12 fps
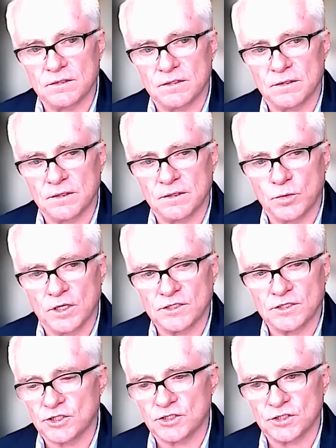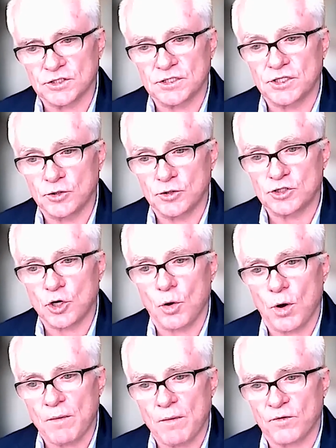the equalization just continues to go
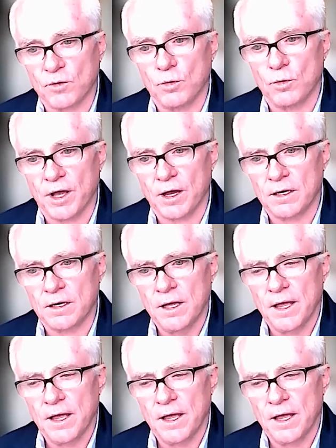up for Quebec,